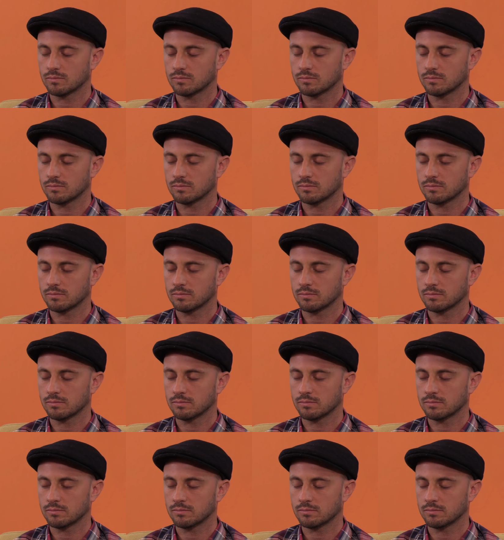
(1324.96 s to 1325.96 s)

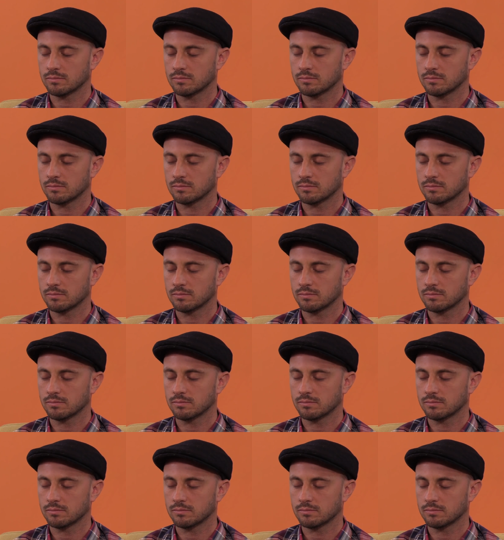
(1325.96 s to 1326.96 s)

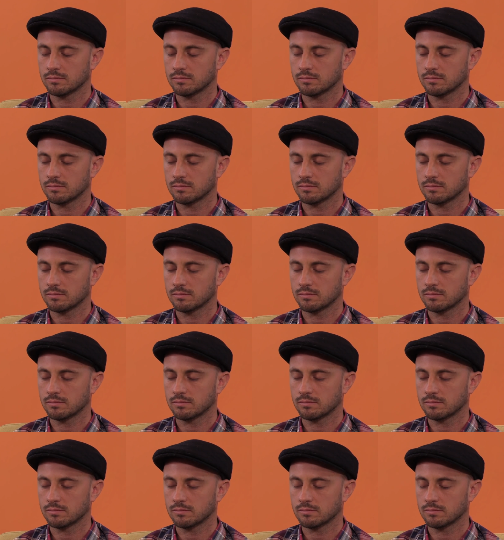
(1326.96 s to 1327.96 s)

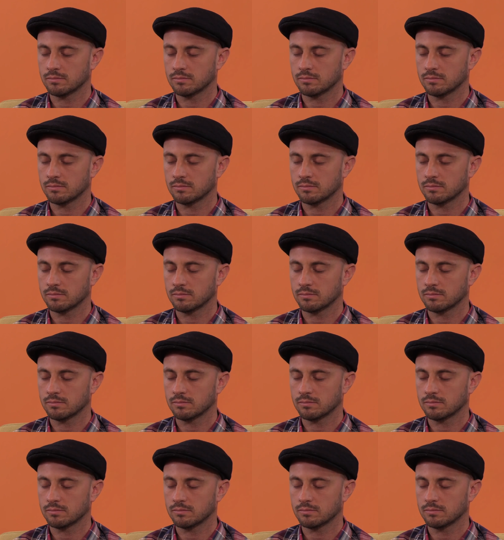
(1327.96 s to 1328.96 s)

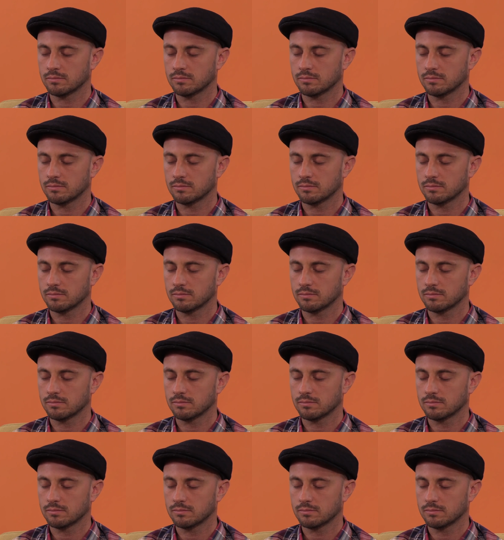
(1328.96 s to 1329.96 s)

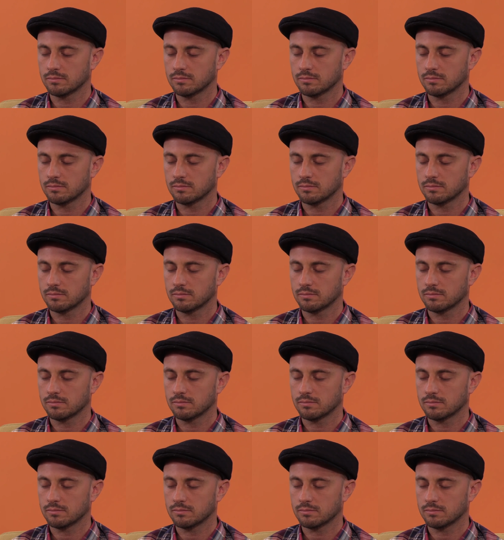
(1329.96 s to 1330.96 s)

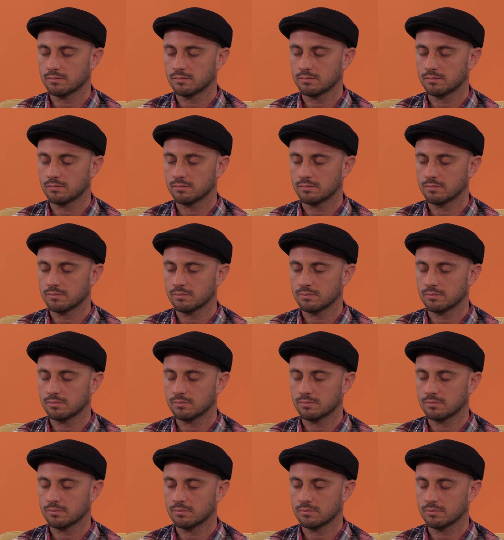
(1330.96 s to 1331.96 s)

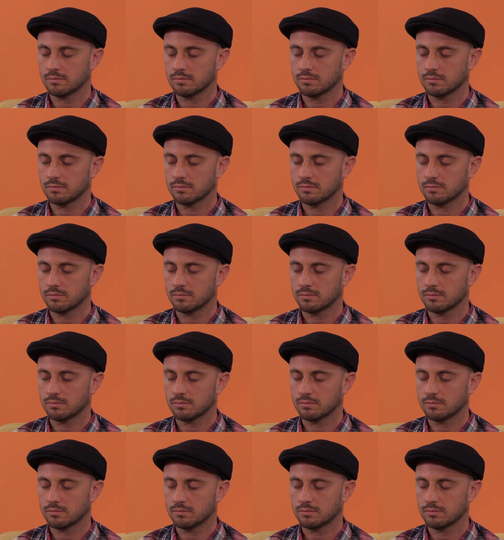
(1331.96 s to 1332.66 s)
(no one is talking)